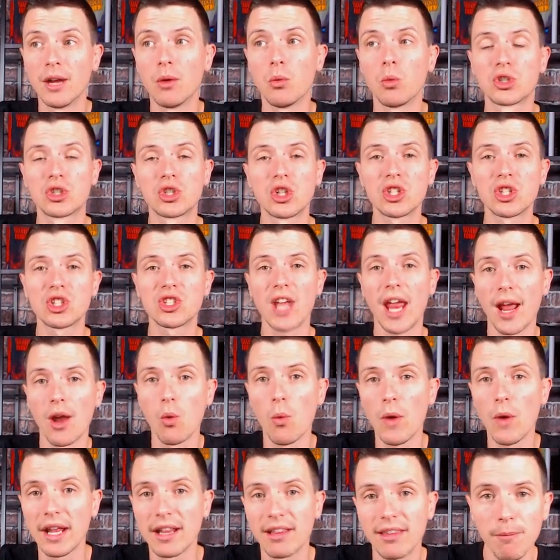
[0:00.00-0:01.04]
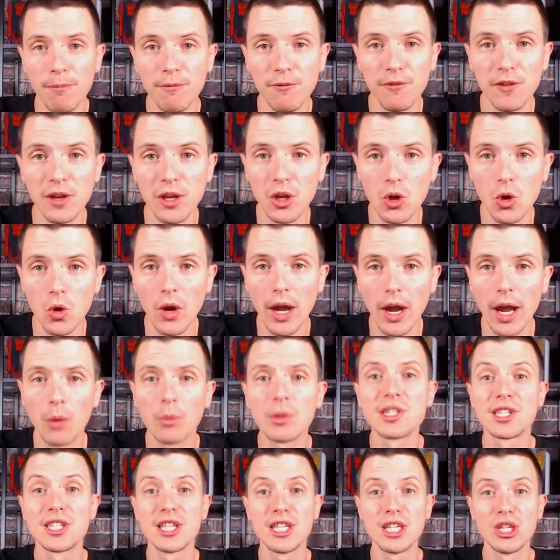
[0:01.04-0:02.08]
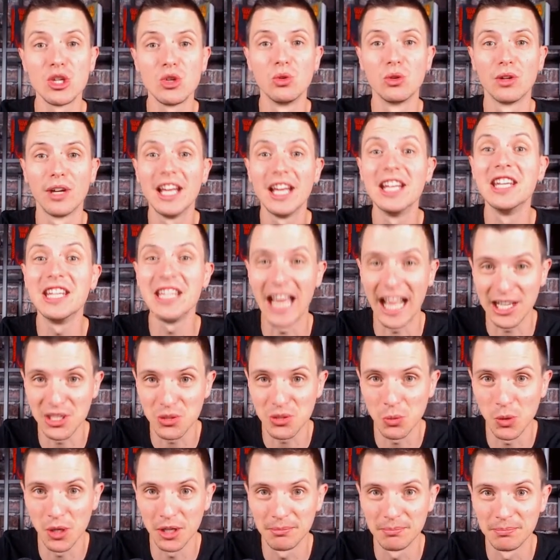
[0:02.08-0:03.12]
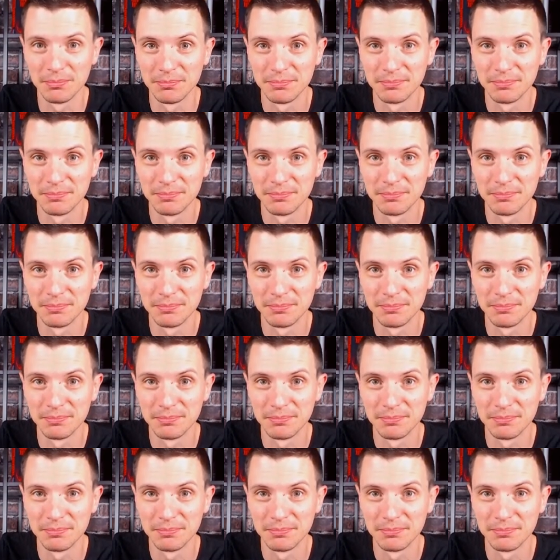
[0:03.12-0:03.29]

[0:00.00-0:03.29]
It was just a quick tip video. I will see you in the next one.